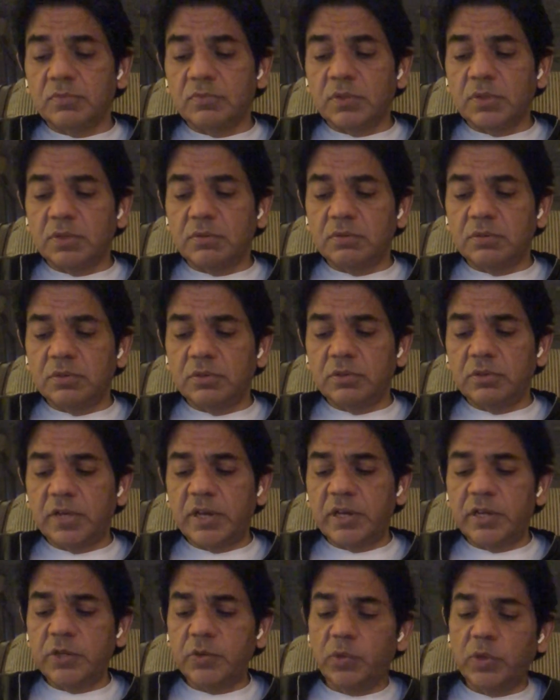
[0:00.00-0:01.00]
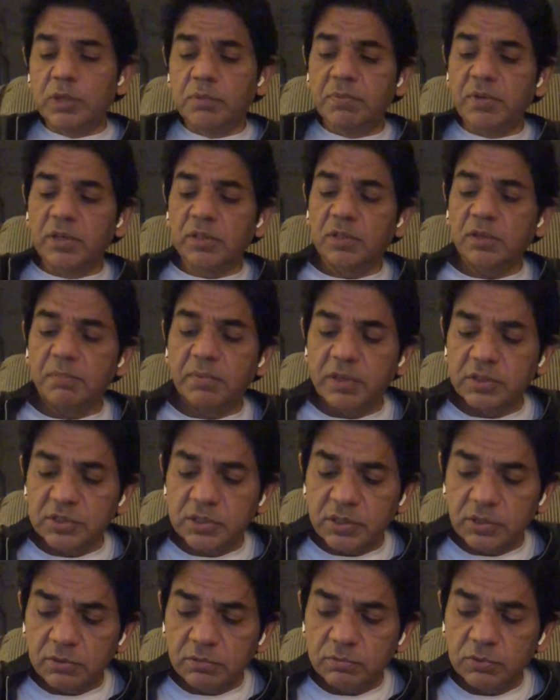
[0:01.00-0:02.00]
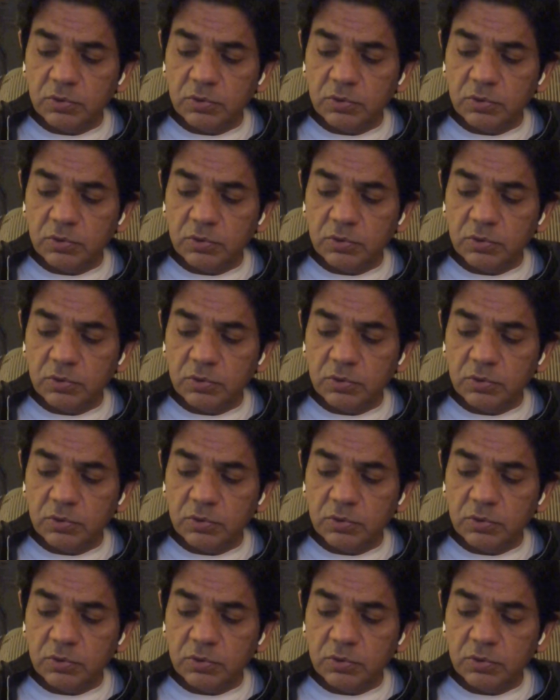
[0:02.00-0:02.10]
the Gary Yuki being the major,